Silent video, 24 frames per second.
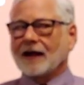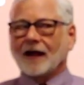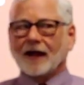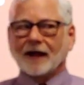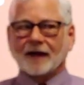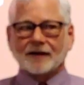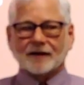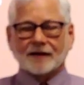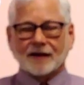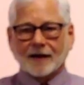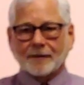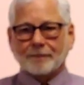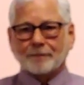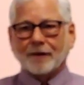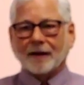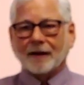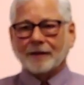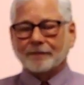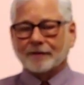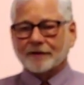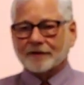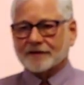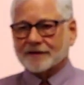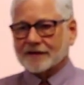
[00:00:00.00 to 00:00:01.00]
and they
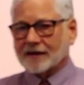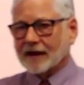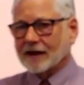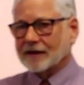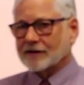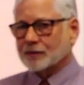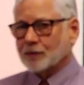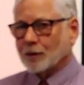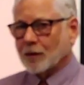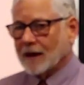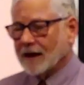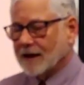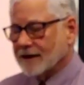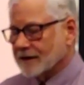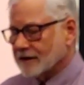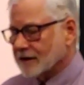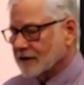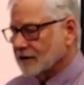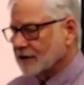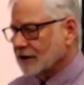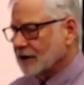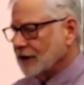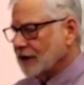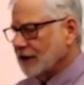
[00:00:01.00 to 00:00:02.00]
publicize why
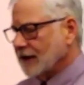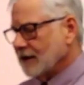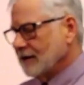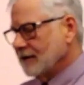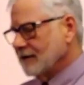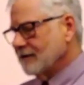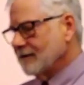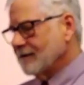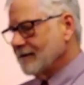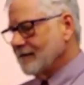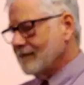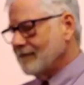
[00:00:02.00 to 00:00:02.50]
they're good.